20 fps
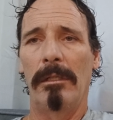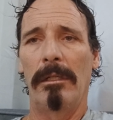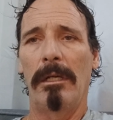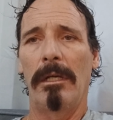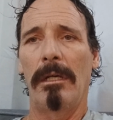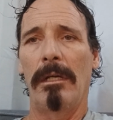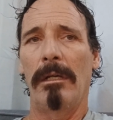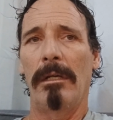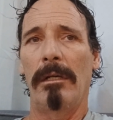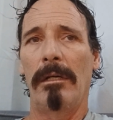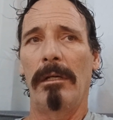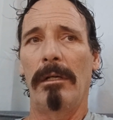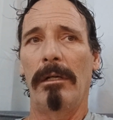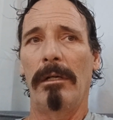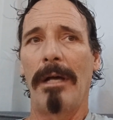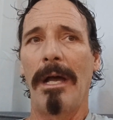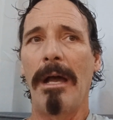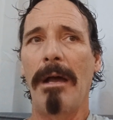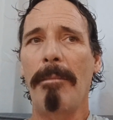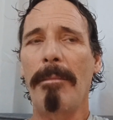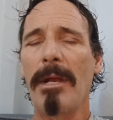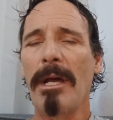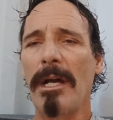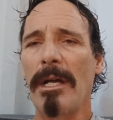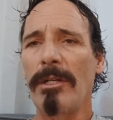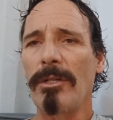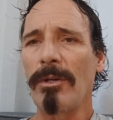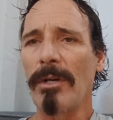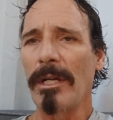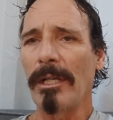I'm
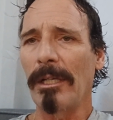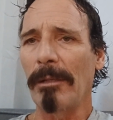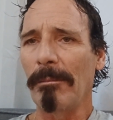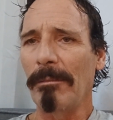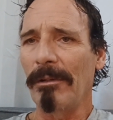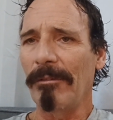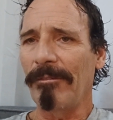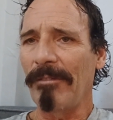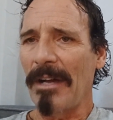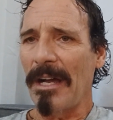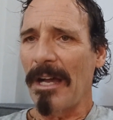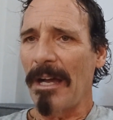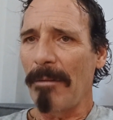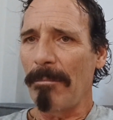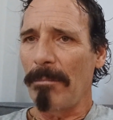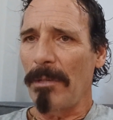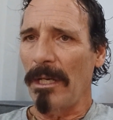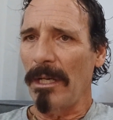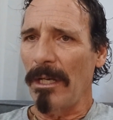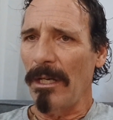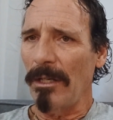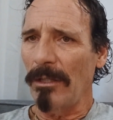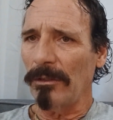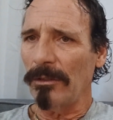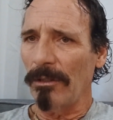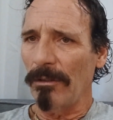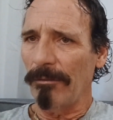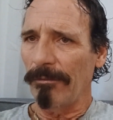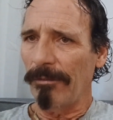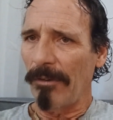not drinking but 5 beers
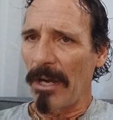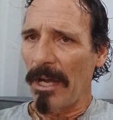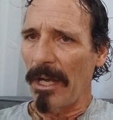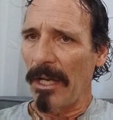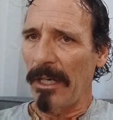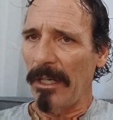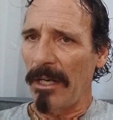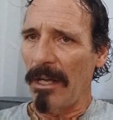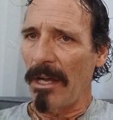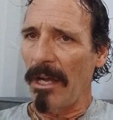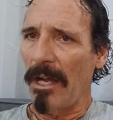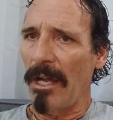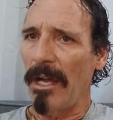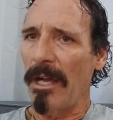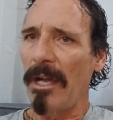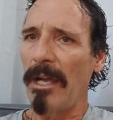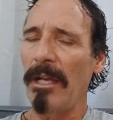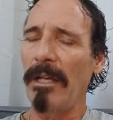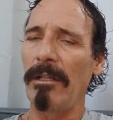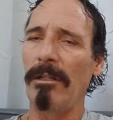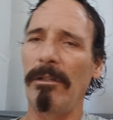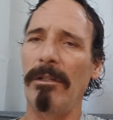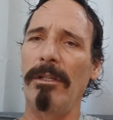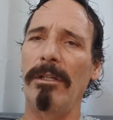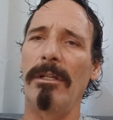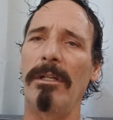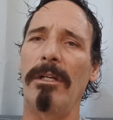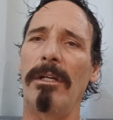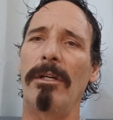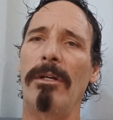on Friday night,
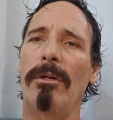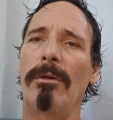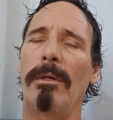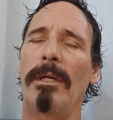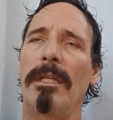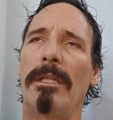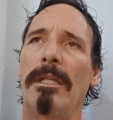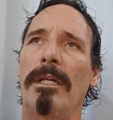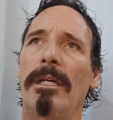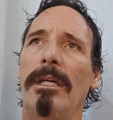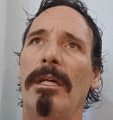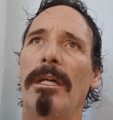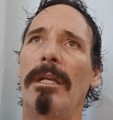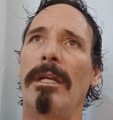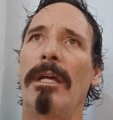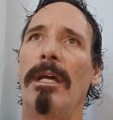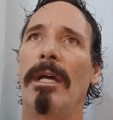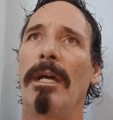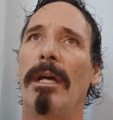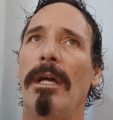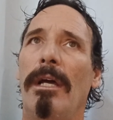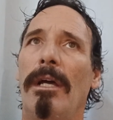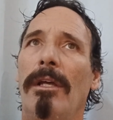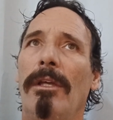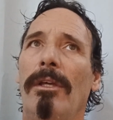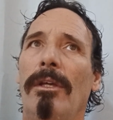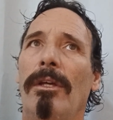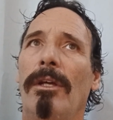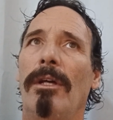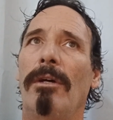and then,
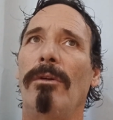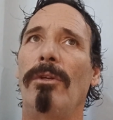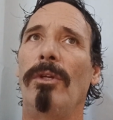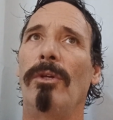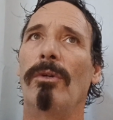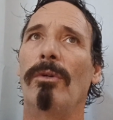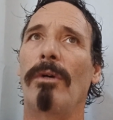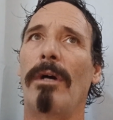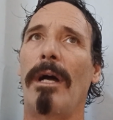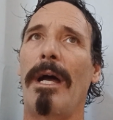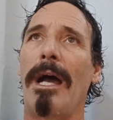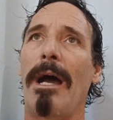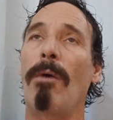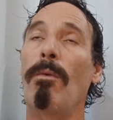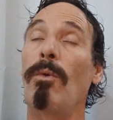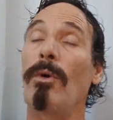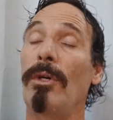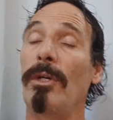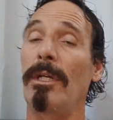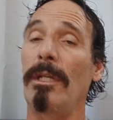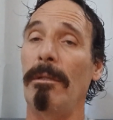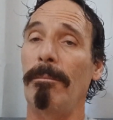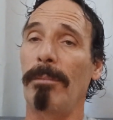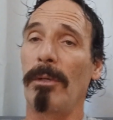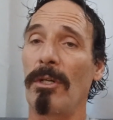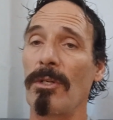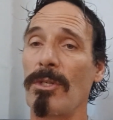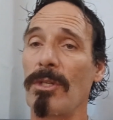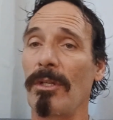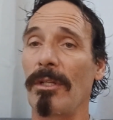I would
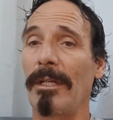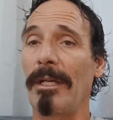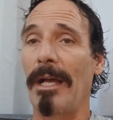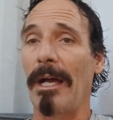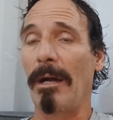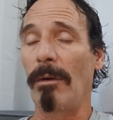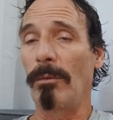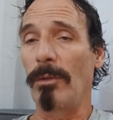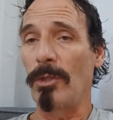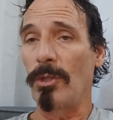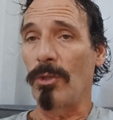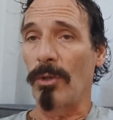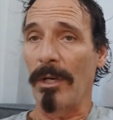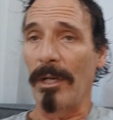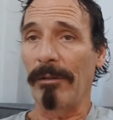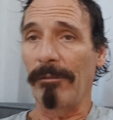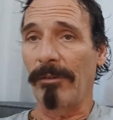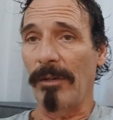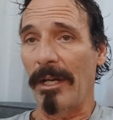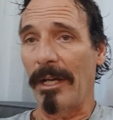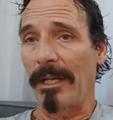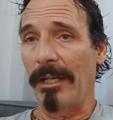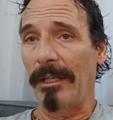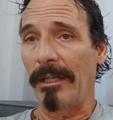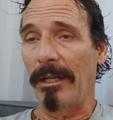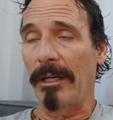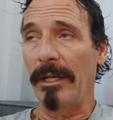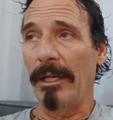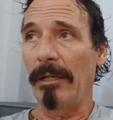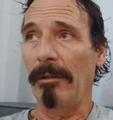personally, I would drink Friday
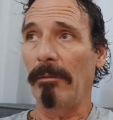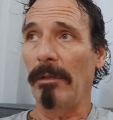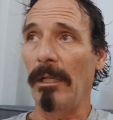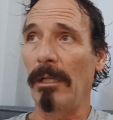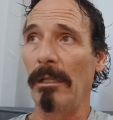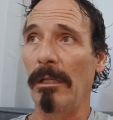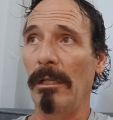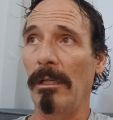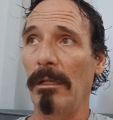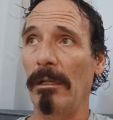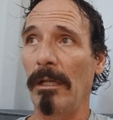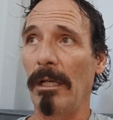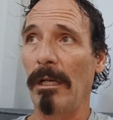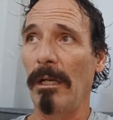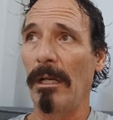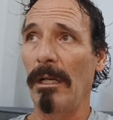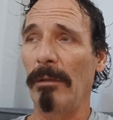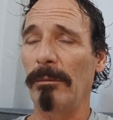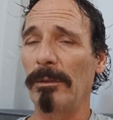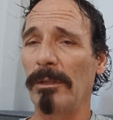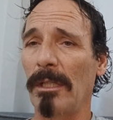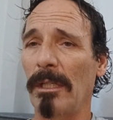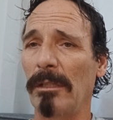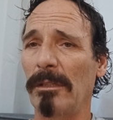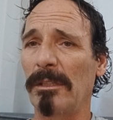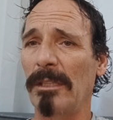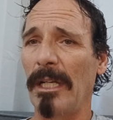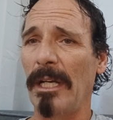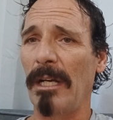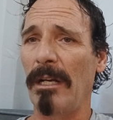night. And then, hell, I was like
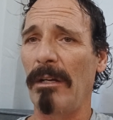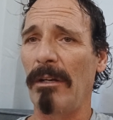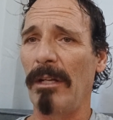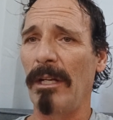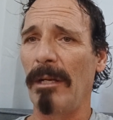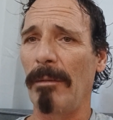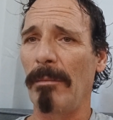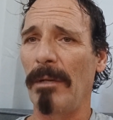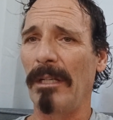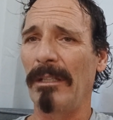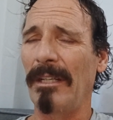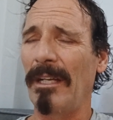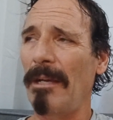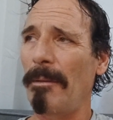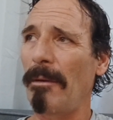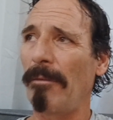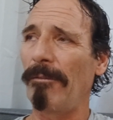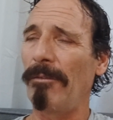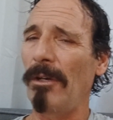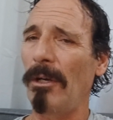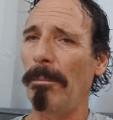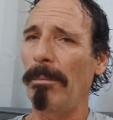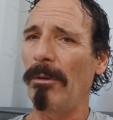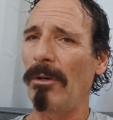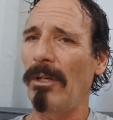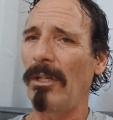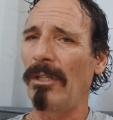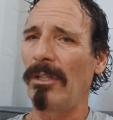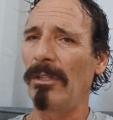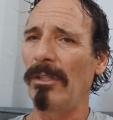Saturday, I'm like, damn, I feel
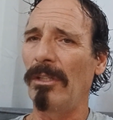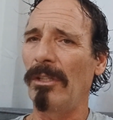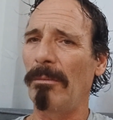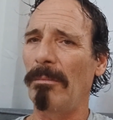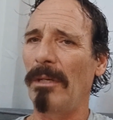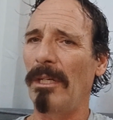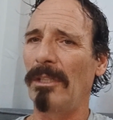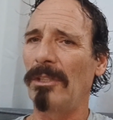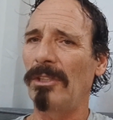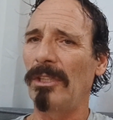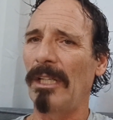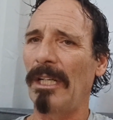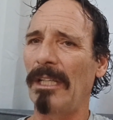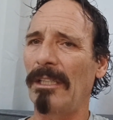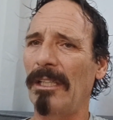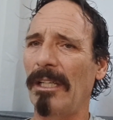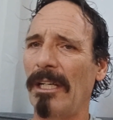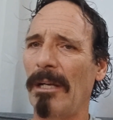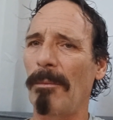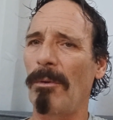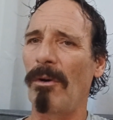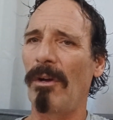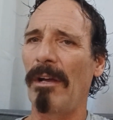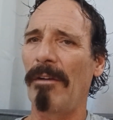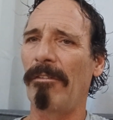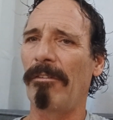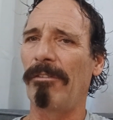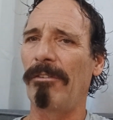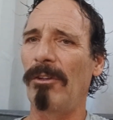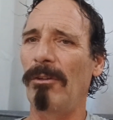pretty good, man. Shit, I think I'm going to have
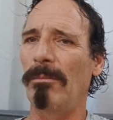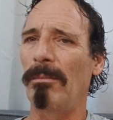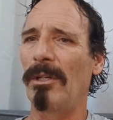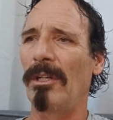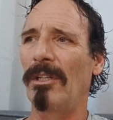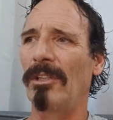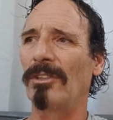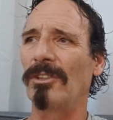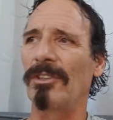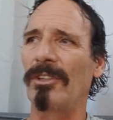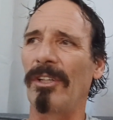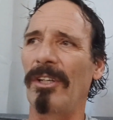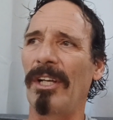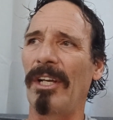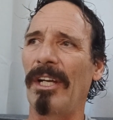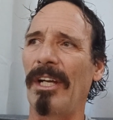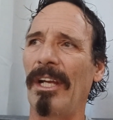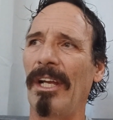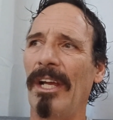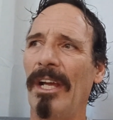a few beers today.